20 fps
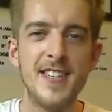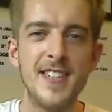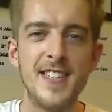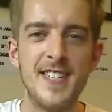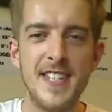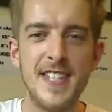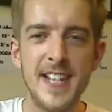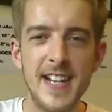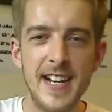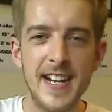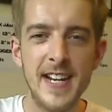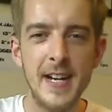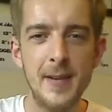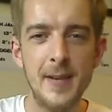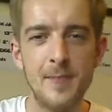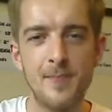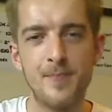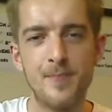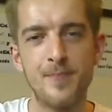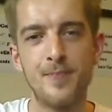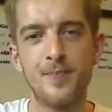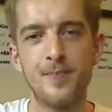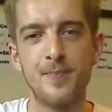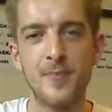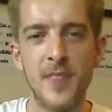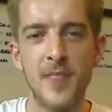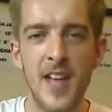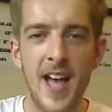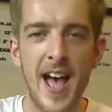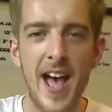D,
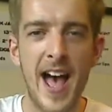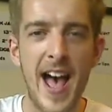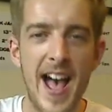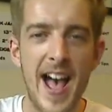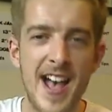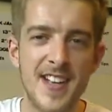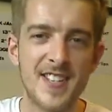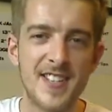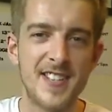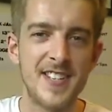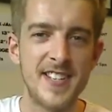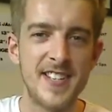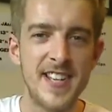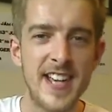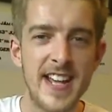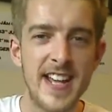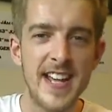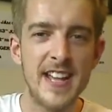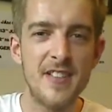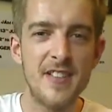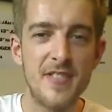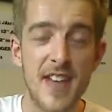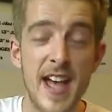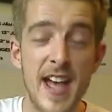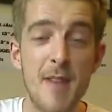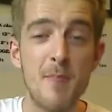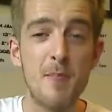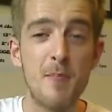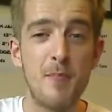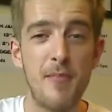S, C,
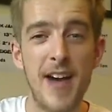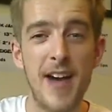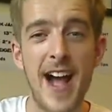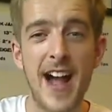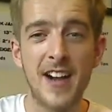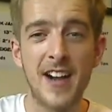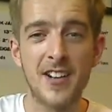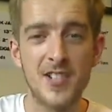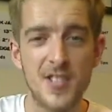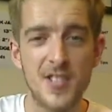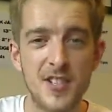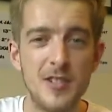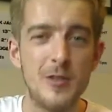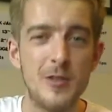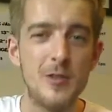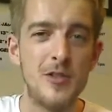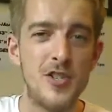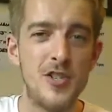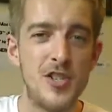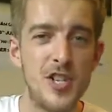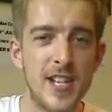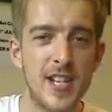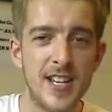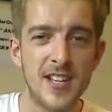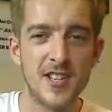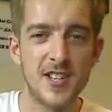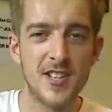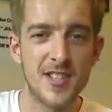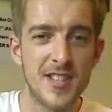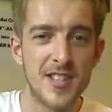then back to G.
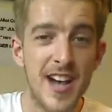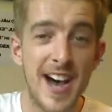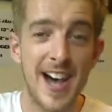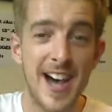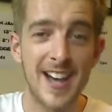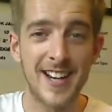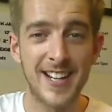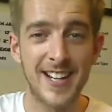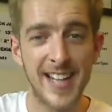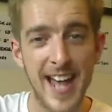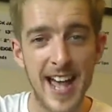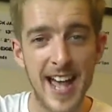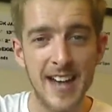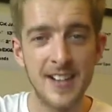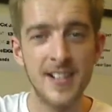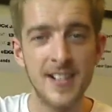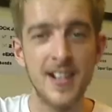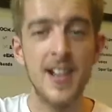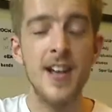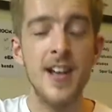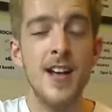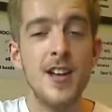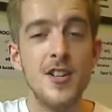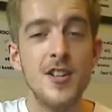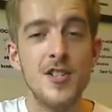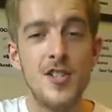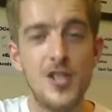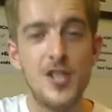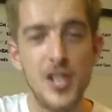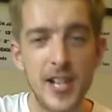Start again.
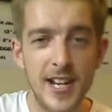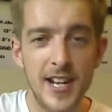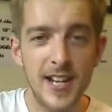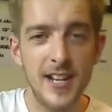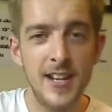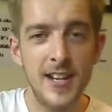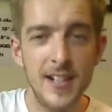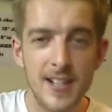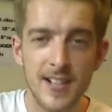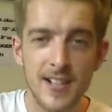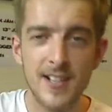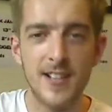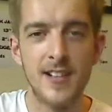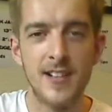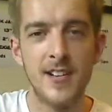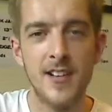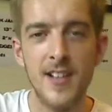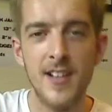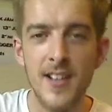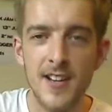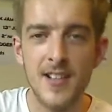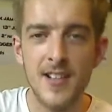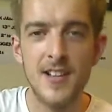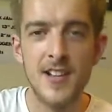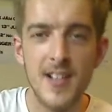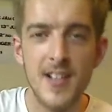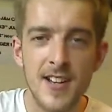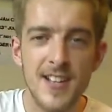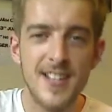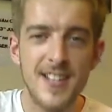G,
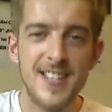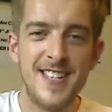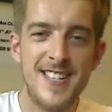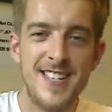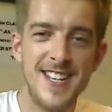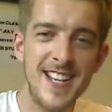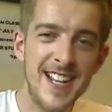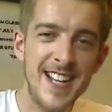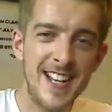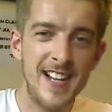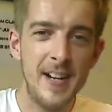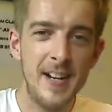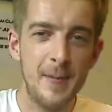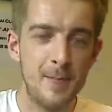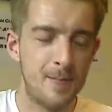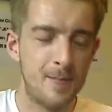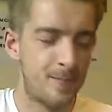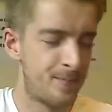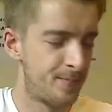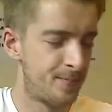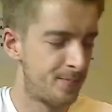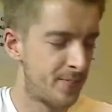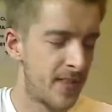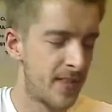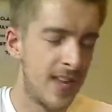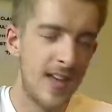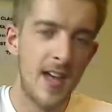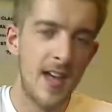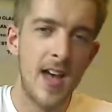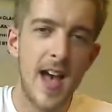D,
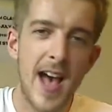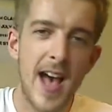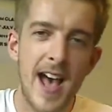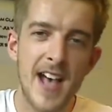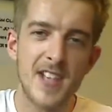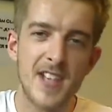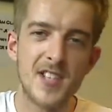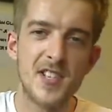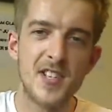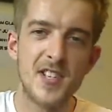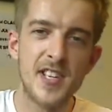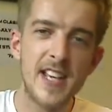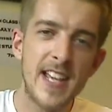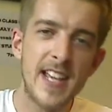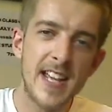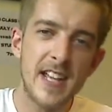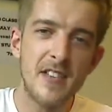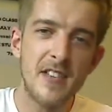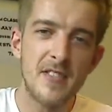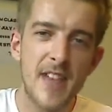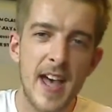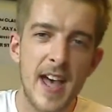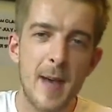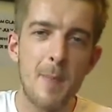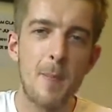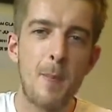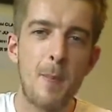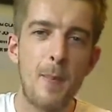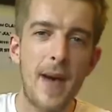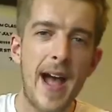a C,
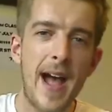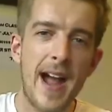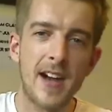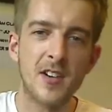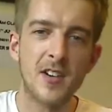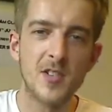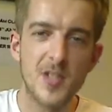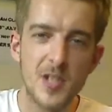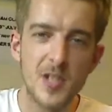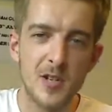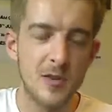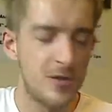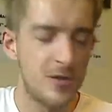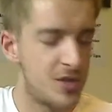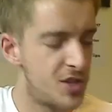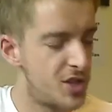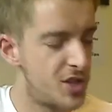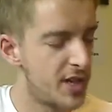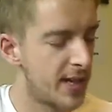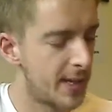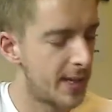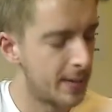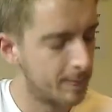then back to G.